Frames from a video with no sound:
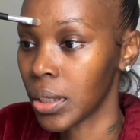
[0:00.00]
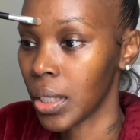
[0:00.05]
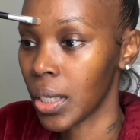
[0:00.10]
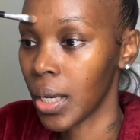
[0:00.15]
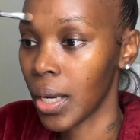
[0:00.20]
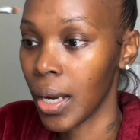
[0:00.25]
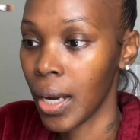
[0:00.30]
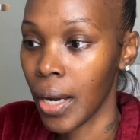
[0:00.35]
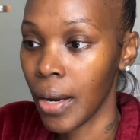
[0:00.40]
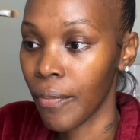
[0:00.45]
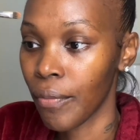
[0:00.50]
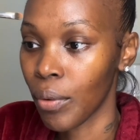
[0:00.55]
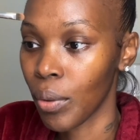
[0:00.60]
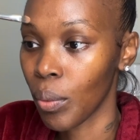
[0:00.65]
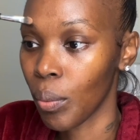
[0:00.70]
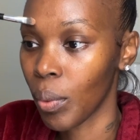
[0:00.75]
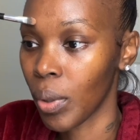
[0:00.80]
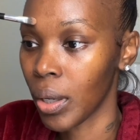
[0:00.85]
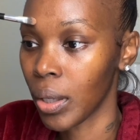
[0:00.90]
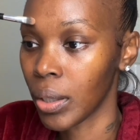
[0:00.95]

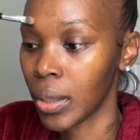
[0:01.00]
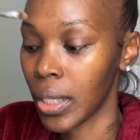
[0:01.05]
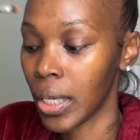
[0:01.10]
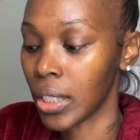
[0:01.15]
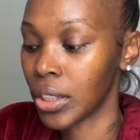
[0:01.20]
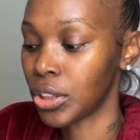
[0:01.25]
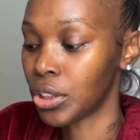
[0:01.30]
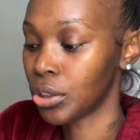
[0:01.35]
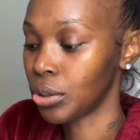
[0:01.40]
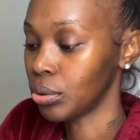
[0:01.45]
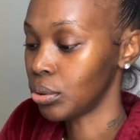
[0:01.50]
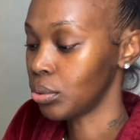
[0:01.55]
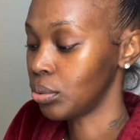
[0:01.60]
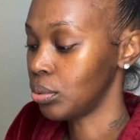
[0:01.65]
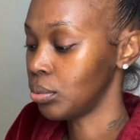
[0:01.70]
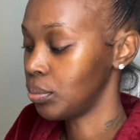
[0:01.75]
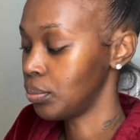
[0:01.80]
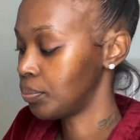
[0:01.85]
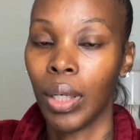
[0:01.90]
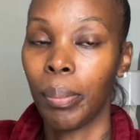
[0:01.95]
Everywhere that
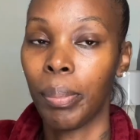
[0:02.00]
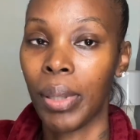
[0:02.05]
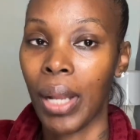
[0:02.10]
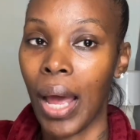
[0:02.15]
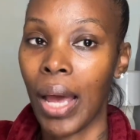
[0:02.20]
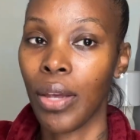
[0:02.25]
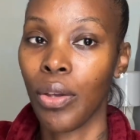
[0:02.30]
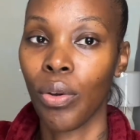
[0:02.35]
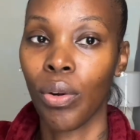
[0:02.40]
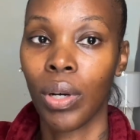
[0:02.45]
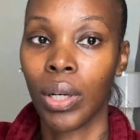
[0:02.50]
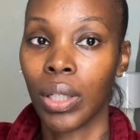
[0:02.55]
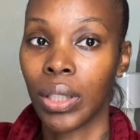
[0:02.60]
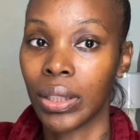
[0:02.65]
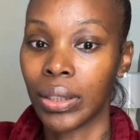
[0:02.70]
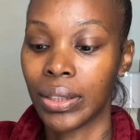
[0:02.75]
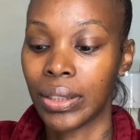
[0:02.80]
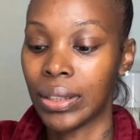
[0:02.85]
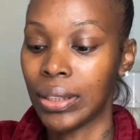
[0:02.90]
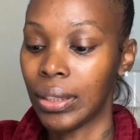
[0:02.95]
you apply your
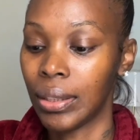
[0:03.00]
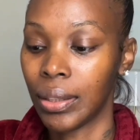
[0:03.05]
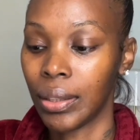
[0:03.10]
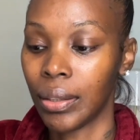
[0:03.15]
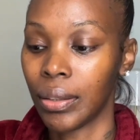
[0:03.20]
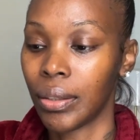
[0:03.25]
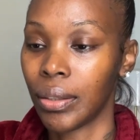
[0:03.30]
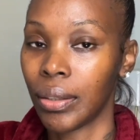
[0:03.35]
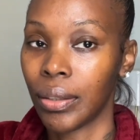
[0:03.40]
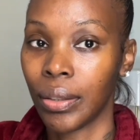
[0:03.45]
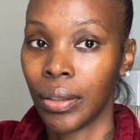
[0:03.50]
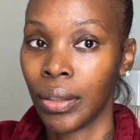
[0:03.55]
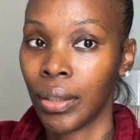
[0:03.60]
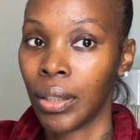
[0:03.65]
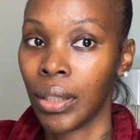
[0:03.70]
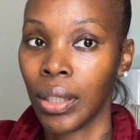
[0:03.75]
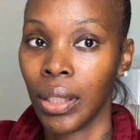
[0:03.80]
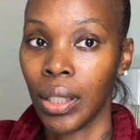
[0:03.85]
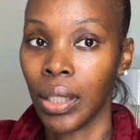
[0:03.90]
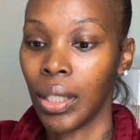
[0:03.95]
concealer
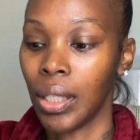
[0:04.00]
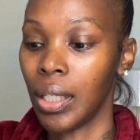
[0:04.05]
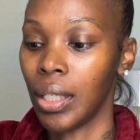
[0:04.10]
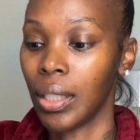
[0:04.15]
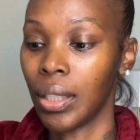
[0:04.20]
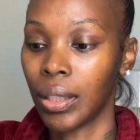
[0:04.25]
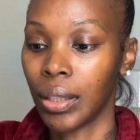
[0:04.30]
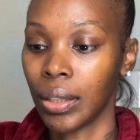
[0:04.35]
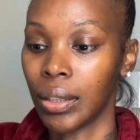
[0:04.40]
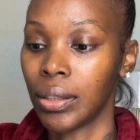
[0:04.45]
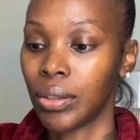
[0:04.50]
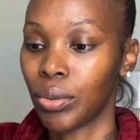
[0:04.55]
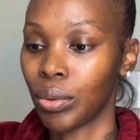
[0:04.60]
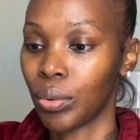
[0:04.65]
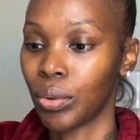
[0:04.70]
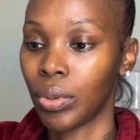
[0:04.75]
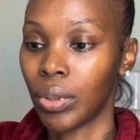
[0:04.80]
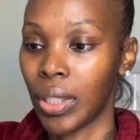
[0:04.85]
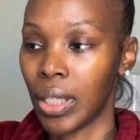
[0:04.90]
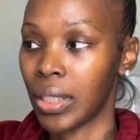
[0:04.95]
and
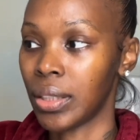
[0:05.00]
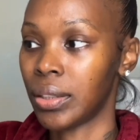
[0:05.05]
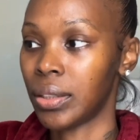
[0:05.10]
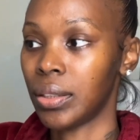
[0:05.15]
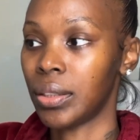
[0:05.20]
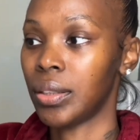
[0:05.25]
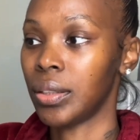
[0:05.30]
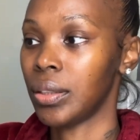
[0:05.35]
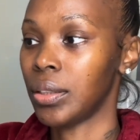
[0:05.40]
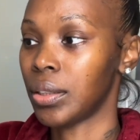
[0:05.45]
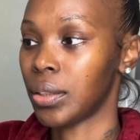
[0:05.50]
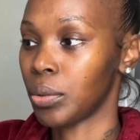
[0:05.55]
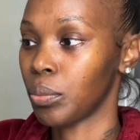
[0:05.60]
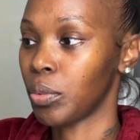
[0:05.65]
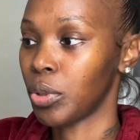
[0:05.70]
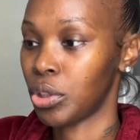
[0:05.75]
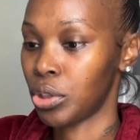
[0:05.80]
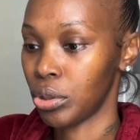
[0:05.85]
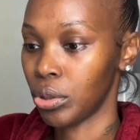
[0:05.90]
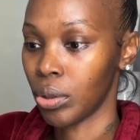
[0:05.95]
contour, that's just
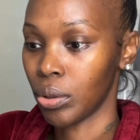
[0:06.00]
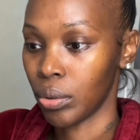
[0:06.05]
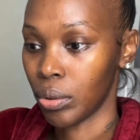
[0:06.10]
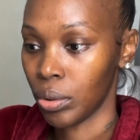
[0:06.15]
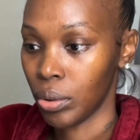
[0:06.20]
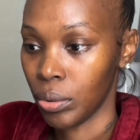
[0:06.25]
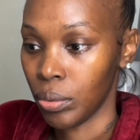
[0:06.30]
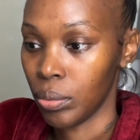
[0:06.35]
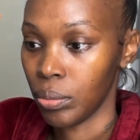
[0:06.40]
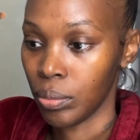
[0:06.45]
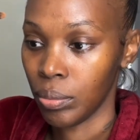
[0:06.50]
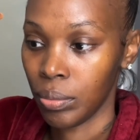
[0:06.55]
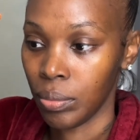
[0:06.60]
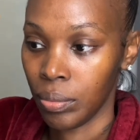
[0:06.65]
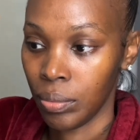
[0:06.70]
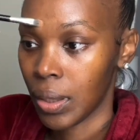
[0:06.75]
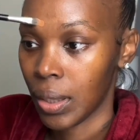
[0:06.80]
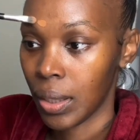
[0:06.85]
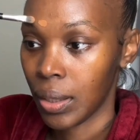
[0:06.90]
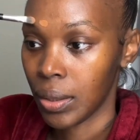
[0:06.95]
what you're gonna do.
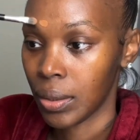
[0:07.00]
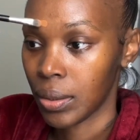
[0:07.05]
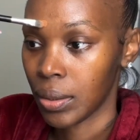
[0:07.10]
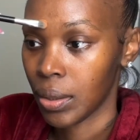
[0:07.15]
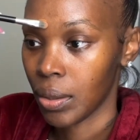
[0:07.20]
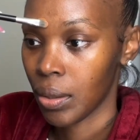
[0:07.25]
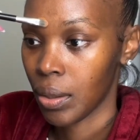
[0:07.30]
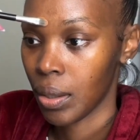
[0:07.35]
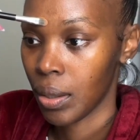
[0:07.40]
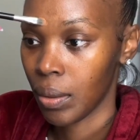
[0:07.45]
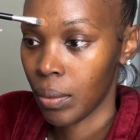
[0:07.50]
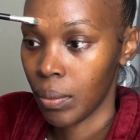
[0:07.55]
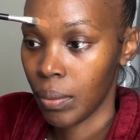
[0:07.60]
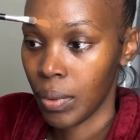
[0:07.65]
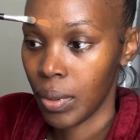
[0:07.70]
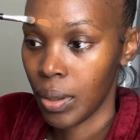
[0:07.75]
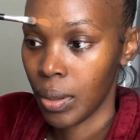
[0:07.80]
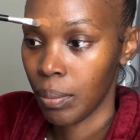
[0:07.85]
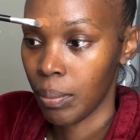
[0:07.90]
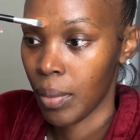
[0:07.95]
I like to start
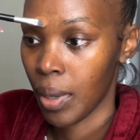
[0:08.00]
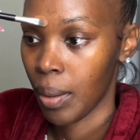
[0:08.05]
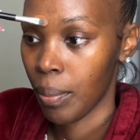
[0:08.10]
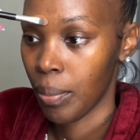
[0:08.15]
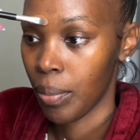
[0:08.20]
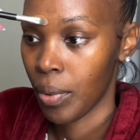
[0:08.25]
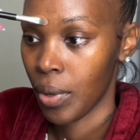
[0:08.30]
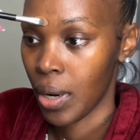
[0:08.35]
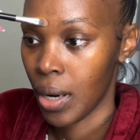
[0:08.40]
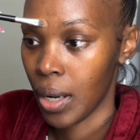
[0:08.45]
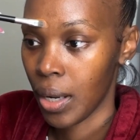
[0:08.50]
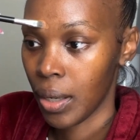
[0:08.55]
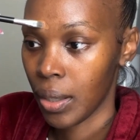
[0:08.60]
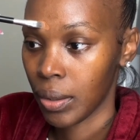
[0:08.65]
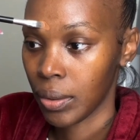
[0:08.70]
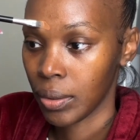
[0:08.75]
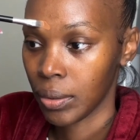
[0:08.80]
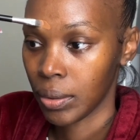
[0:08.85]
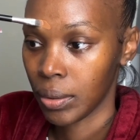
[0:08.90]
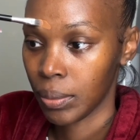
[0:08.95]
with my
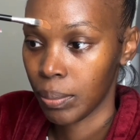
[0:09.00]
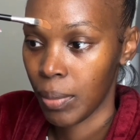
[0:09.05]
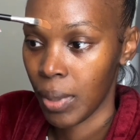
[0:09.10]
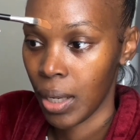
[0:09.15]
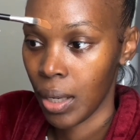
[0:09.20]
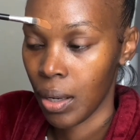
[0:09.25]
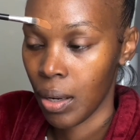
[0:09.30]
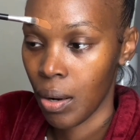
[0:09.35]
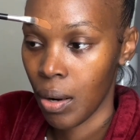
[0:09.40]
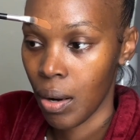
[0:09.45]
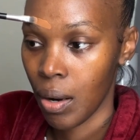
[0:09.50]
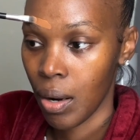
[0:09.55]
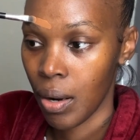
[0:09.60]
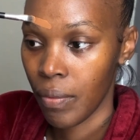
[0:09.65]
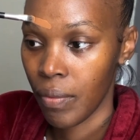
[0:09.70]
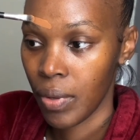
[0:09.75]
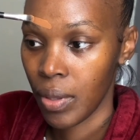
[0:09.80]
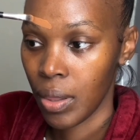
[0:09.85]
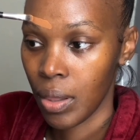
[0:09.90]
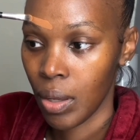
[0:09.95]
brows by
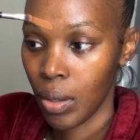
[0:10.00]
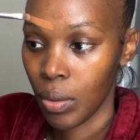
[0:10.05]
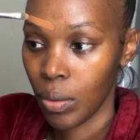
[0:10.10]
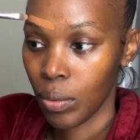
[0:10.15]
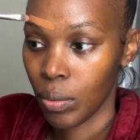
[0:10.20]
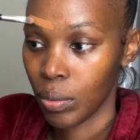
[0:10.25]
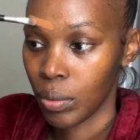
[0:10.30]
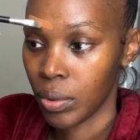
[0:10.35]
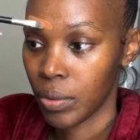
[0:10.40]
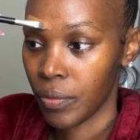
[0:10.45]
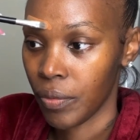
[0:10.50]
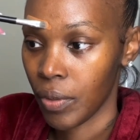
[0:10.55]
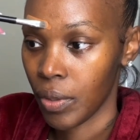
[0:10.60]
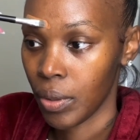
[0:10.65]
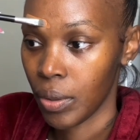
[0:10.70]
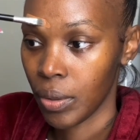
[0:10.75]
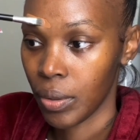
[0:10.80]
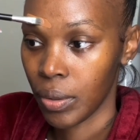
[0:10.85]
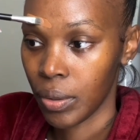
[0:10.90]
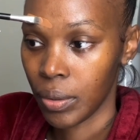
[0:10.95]
carving those
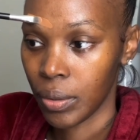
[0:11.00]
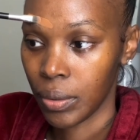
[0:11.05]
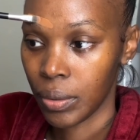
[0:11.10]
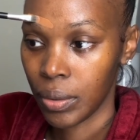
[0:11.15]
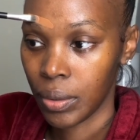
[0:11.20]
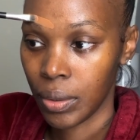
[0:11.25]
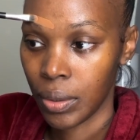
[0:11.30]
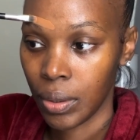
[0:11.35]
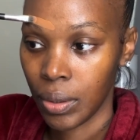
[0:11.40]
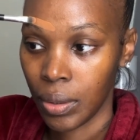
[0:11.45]
first.